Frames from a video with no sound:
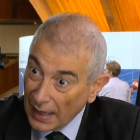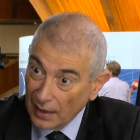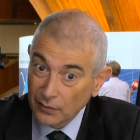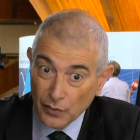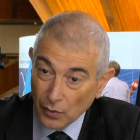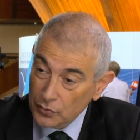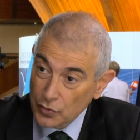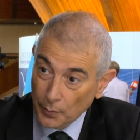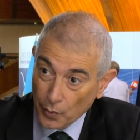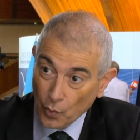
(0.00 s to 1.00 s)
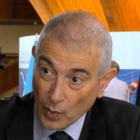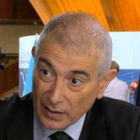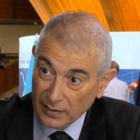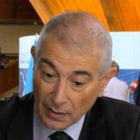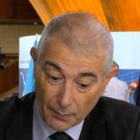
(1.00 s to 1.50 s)
And we also
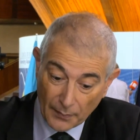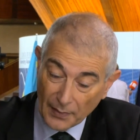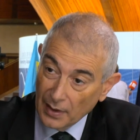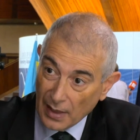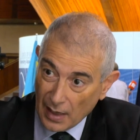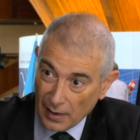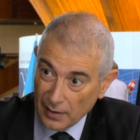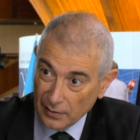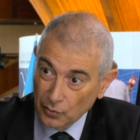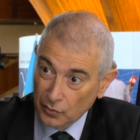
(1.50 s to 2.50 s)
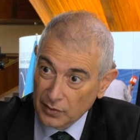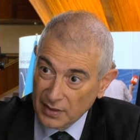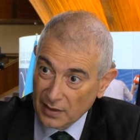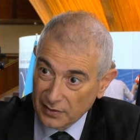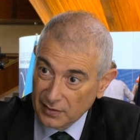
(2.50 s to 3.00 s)
provide them, uh, you know,
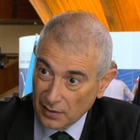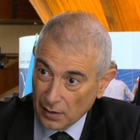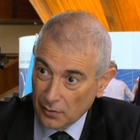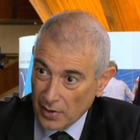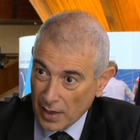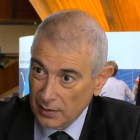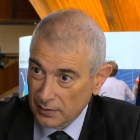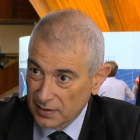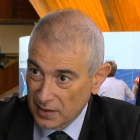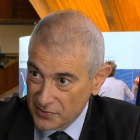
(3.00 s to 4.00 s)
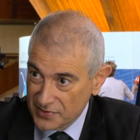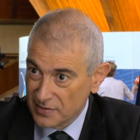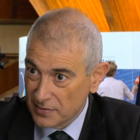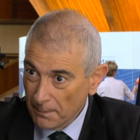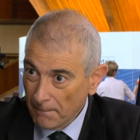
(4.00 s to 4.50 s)
they are in the, our healthcare
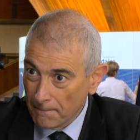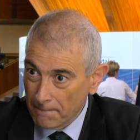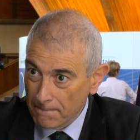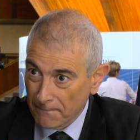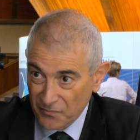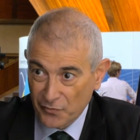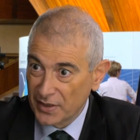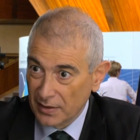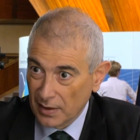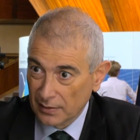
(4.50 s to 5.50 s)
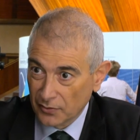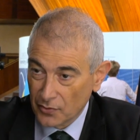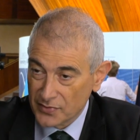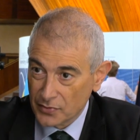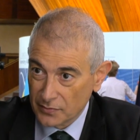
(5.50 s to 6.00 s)
system, free
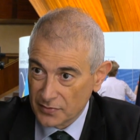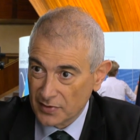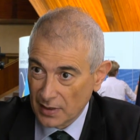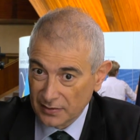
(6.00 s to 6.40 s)
healthcare services they are